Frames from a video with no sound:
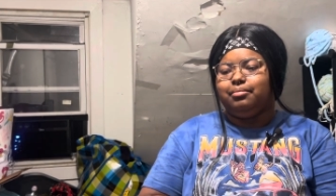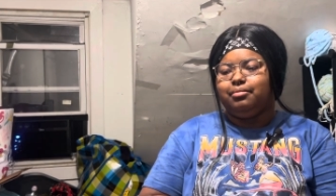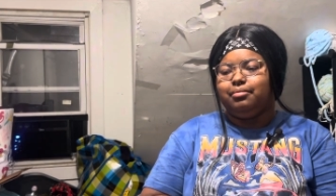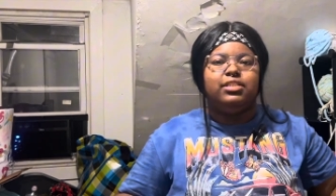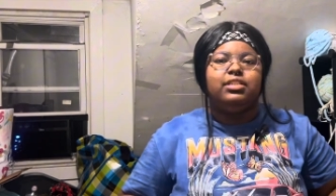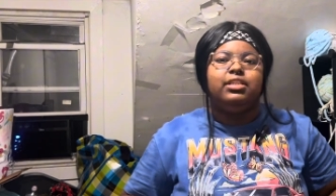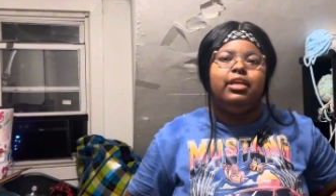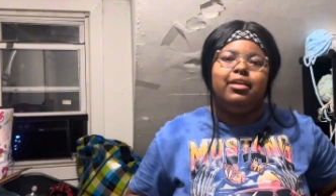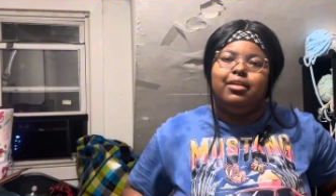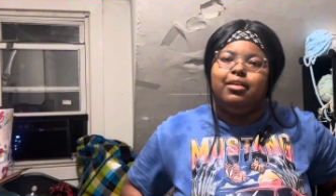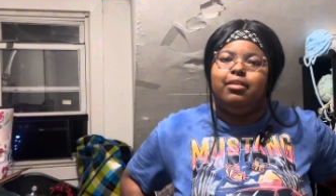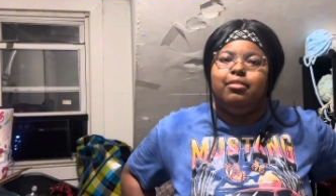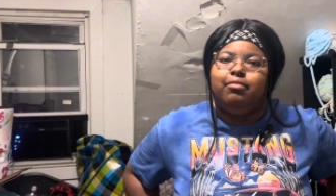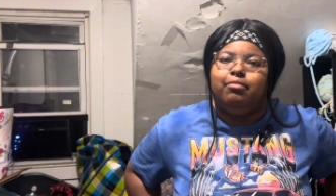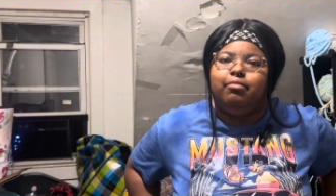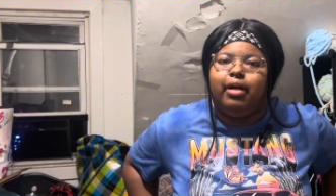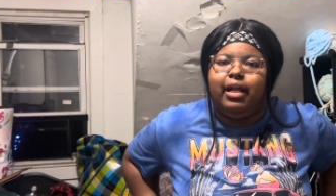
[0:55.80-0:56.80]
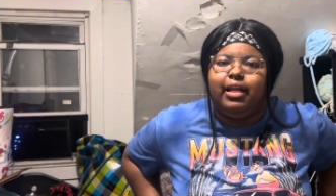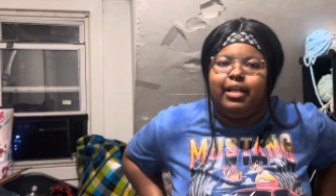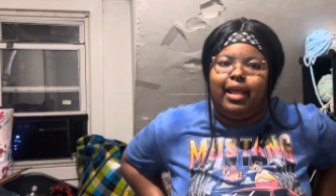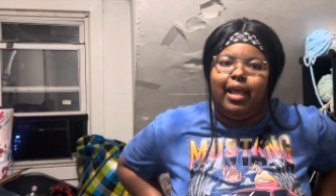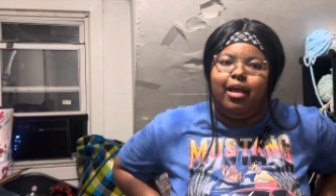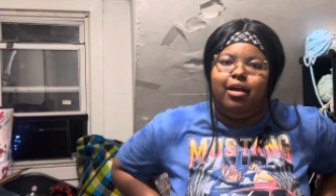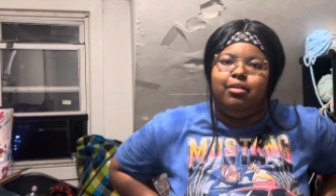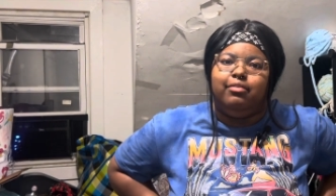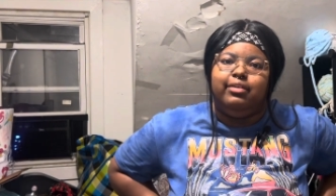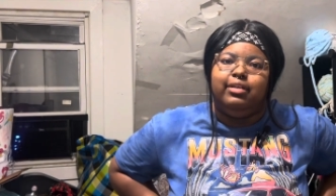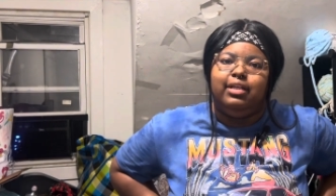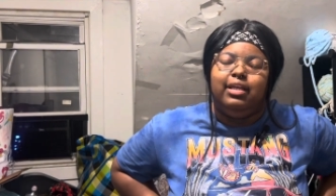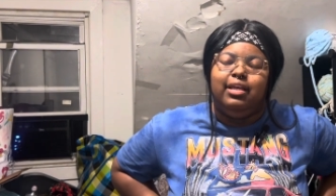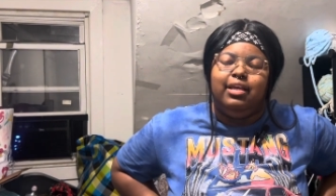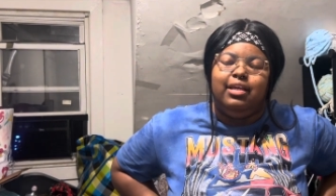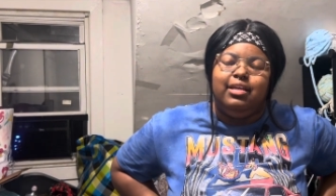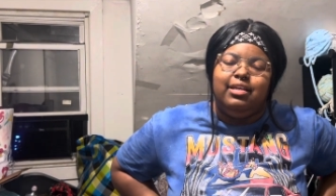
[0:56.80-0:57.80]
See, right now
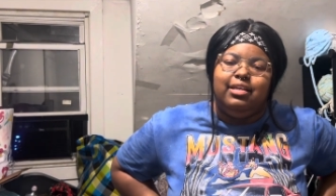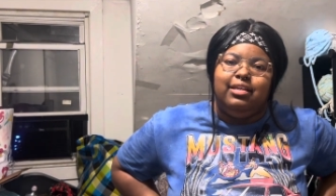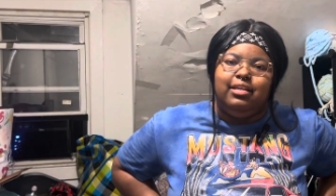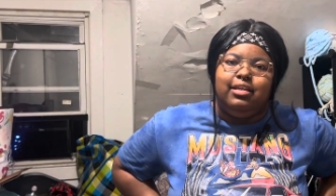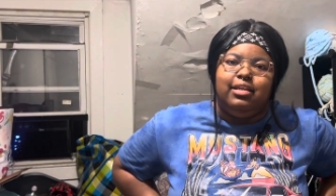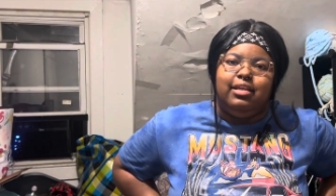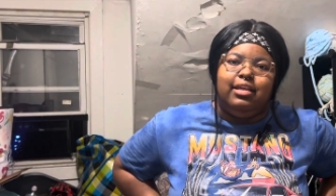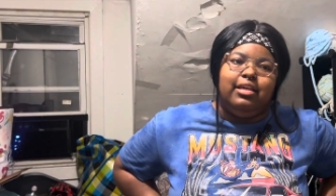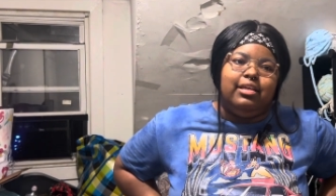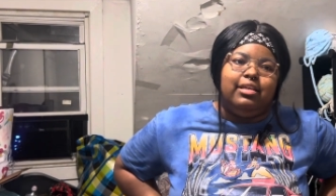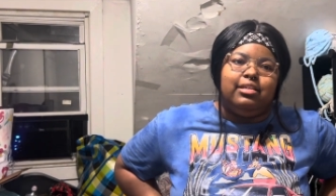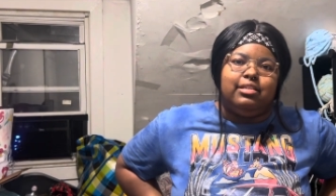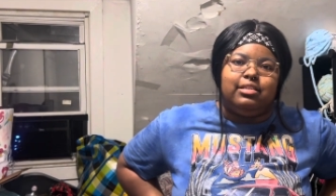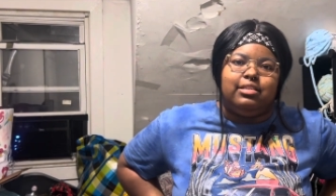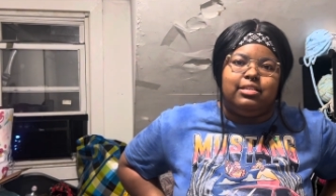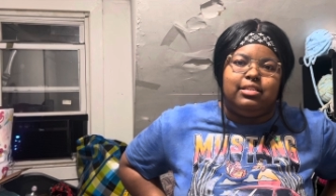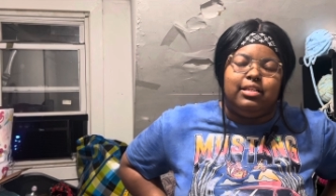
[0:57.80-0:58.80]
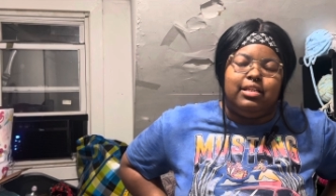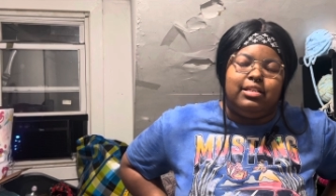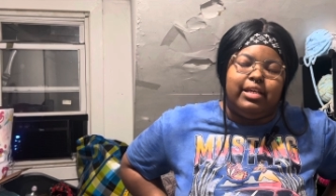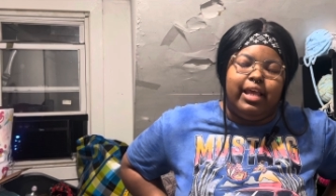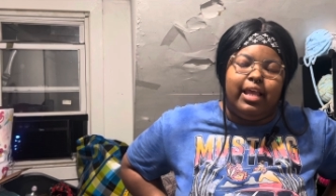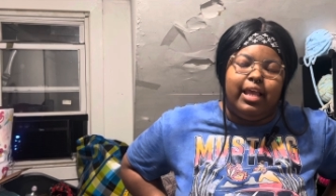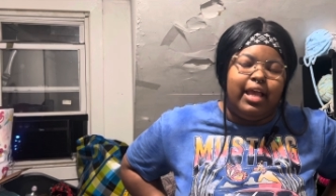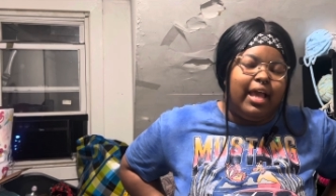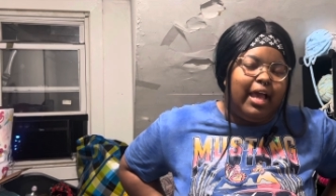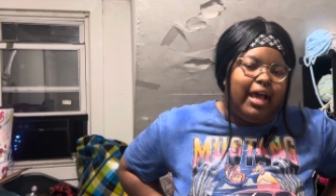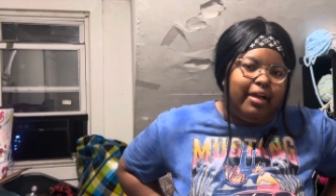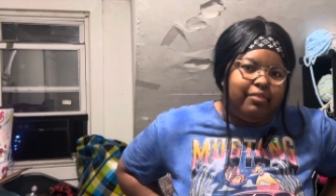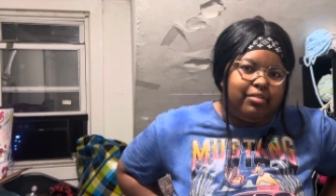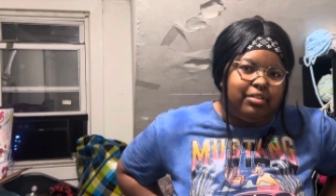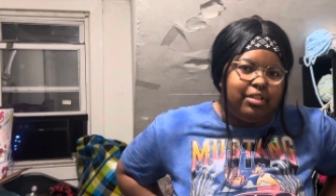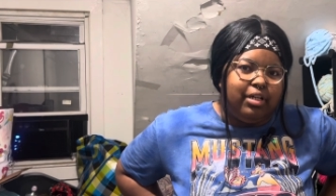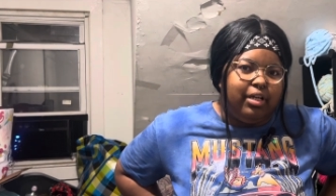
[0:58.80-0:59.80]
is the day
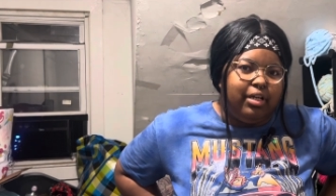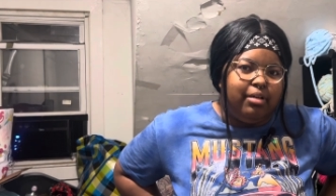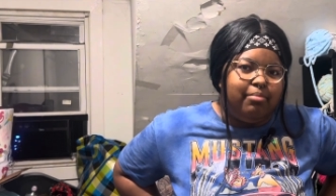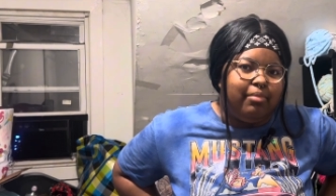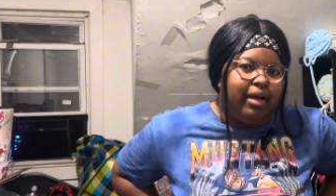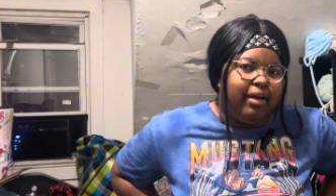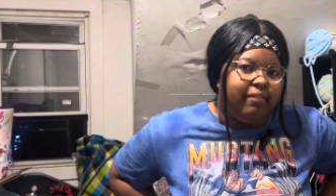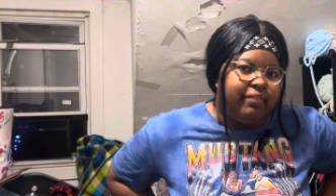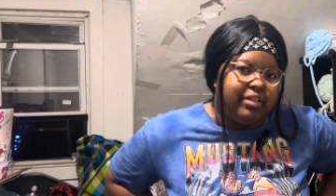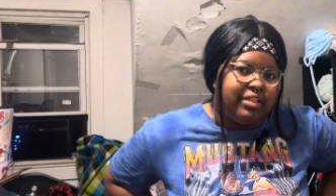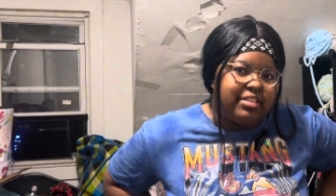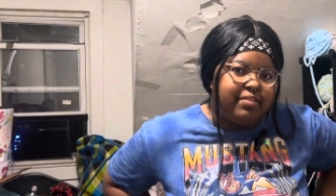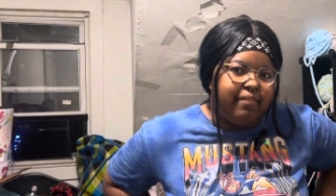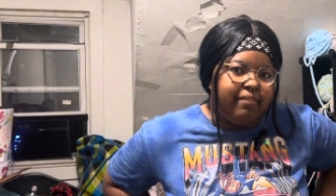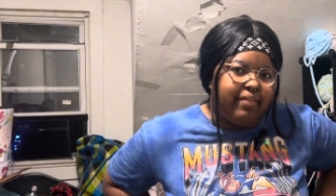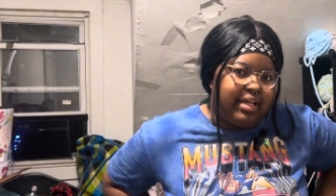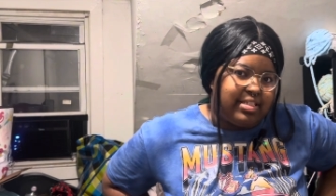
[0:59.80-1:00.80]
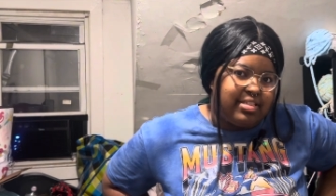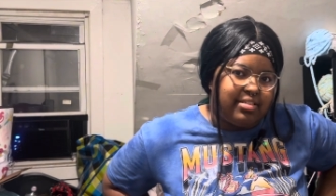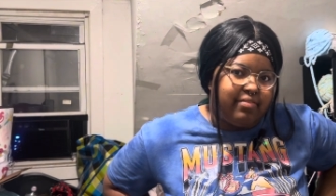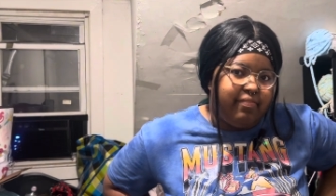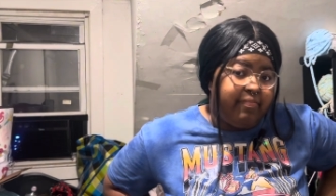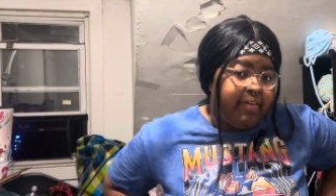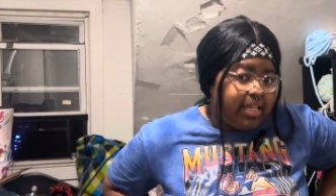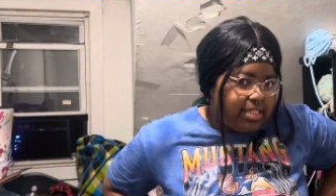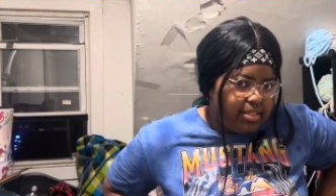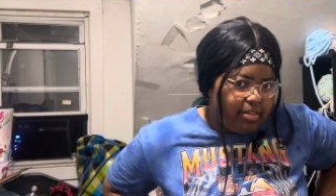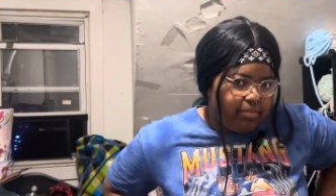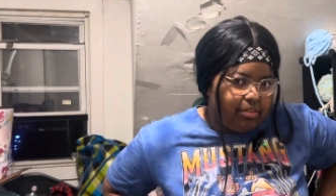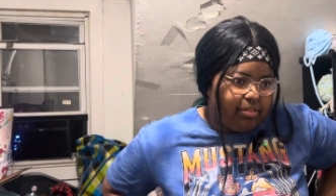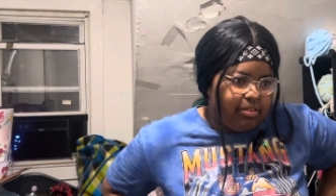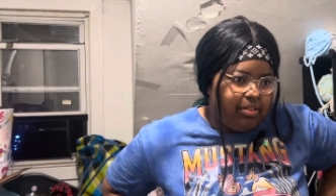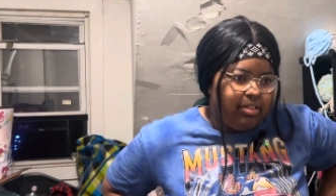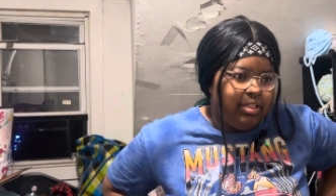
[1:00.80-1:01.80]
after my first
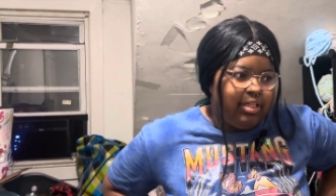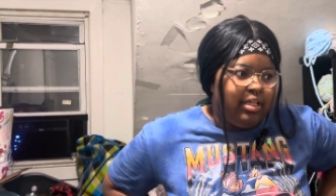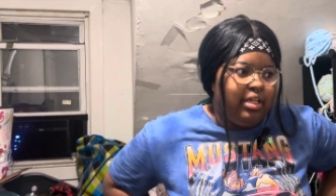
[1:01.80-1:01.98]
festival.